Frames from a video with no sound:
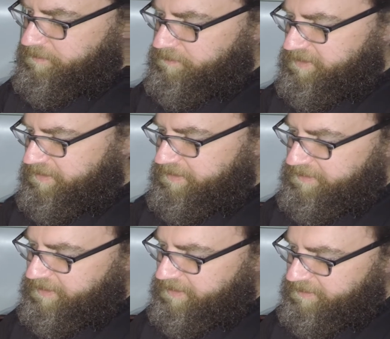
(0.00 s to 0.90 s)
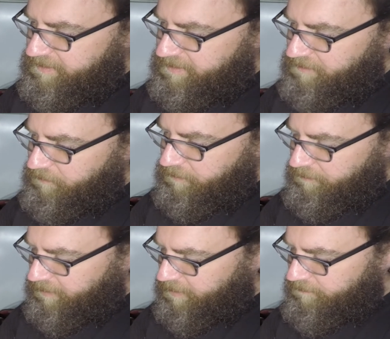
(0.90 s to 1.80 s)
test this out. It does have a little
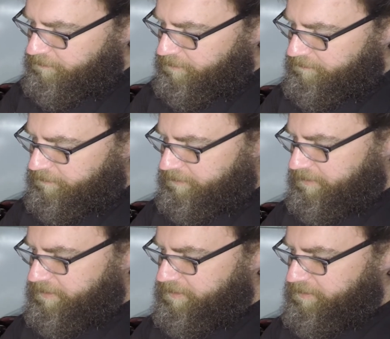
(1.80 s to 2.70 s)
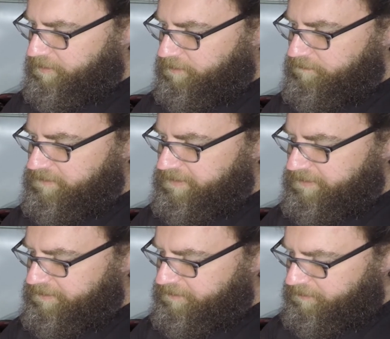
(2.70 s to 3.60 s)
cover over it, obviously to
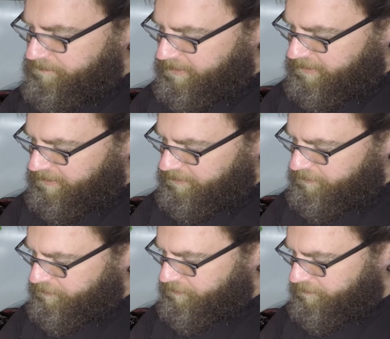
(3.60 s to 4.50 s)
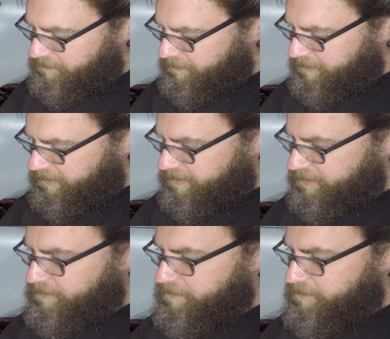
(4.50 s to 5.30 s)
stop any short circuiting